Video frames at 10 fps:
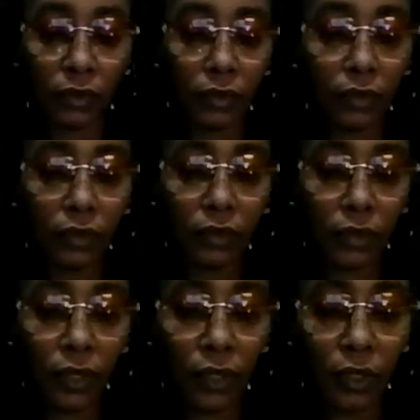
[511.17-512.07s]

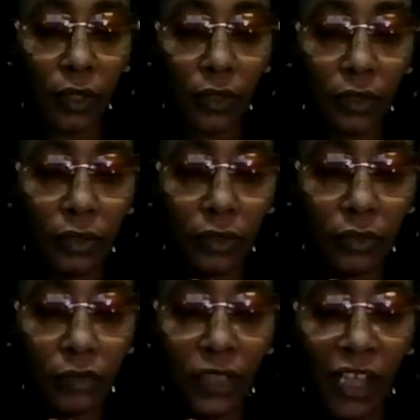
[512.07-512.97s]
Yes,
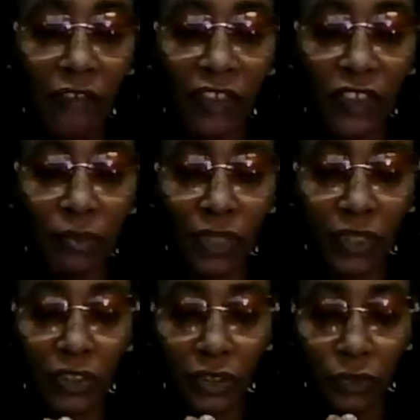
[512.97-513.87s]
definitely been at the
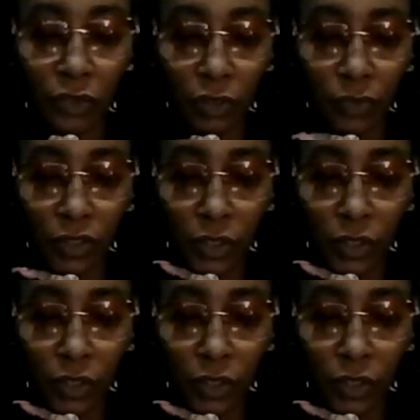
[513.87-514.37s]
crib chilling.